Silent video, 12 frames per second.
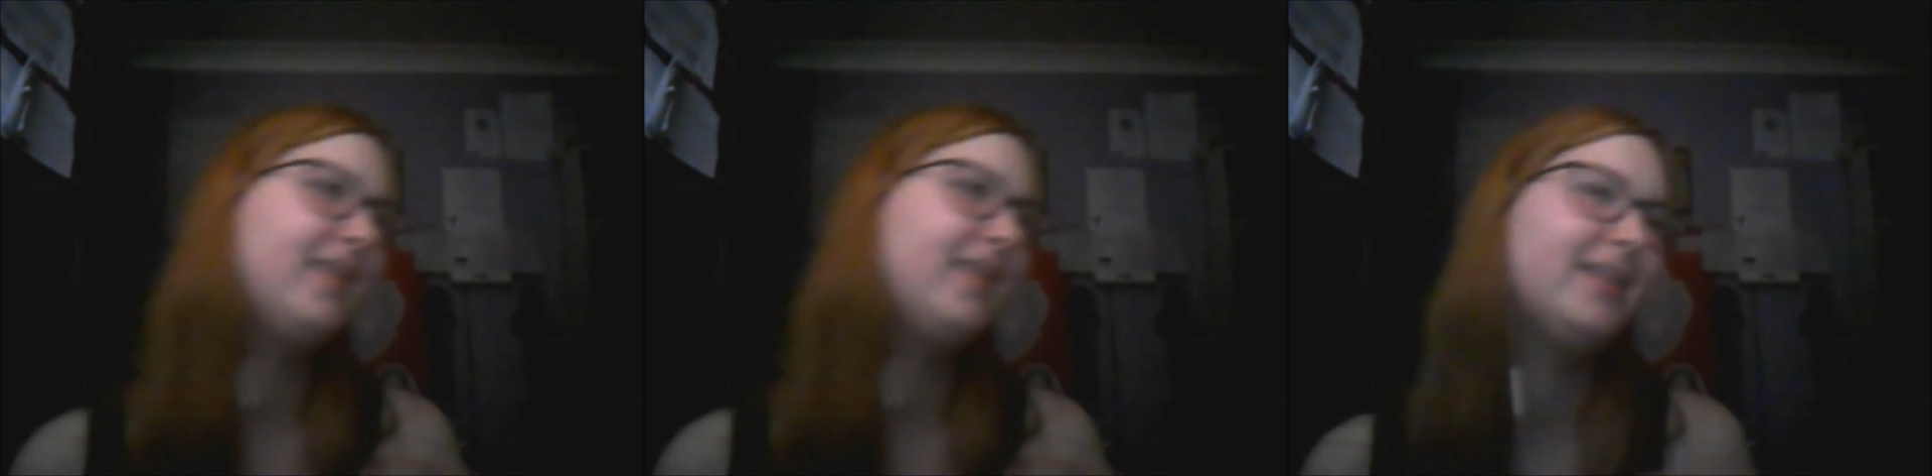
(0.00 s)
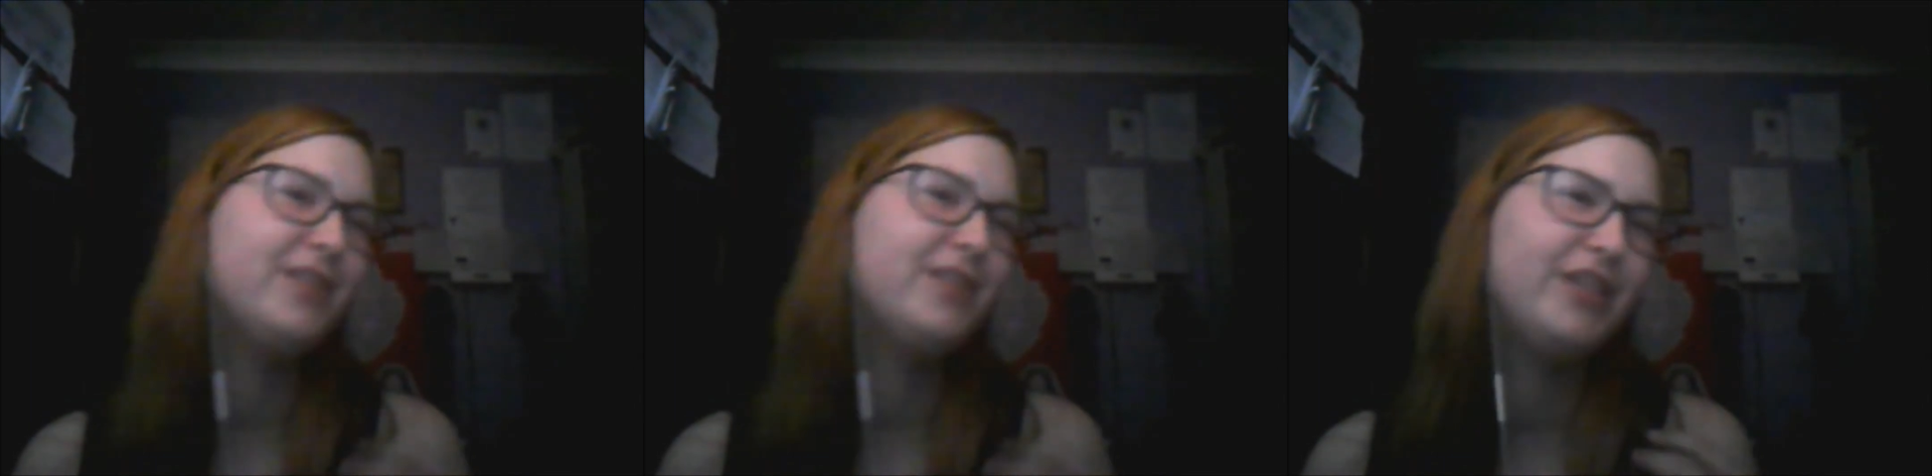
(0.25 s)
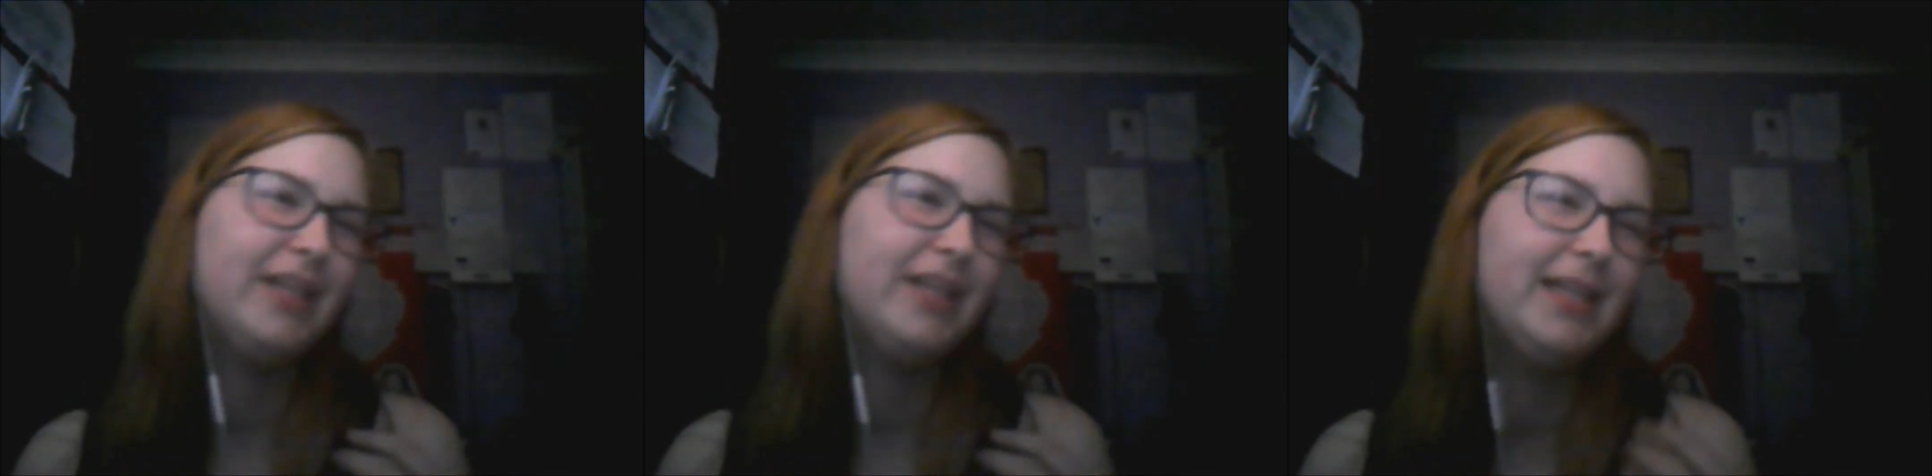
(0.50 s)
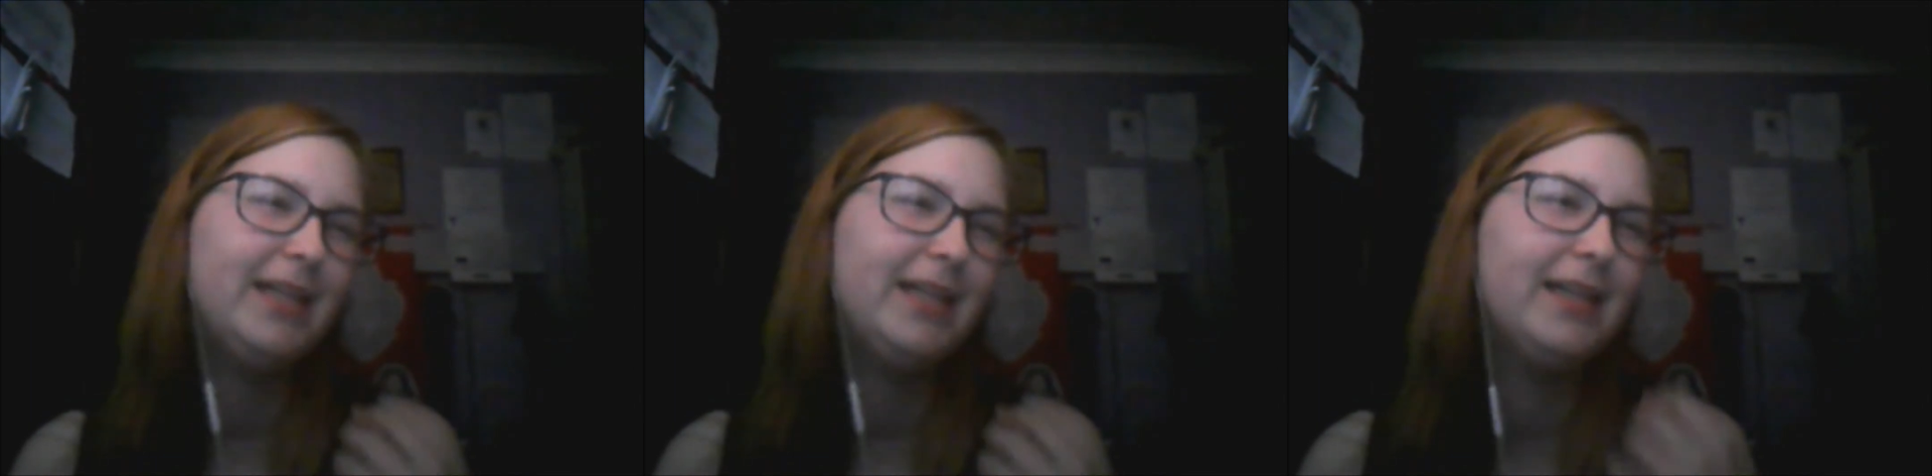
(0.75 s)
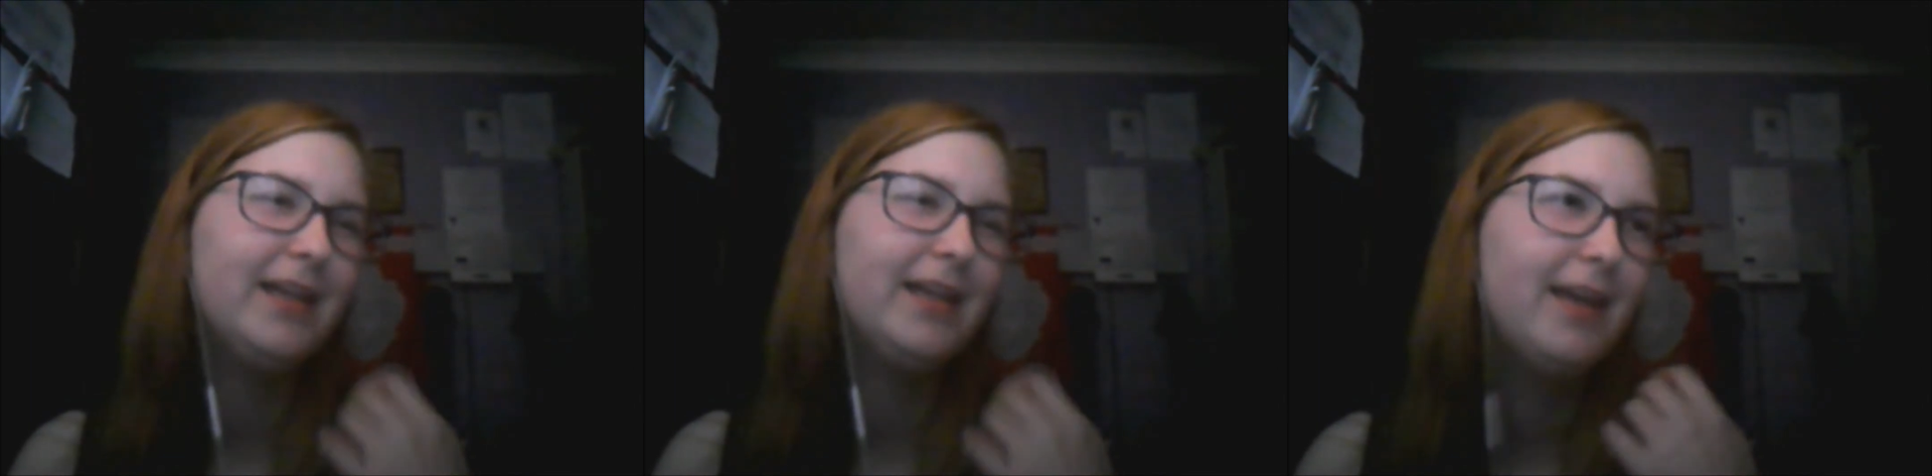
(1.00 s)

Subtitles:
that she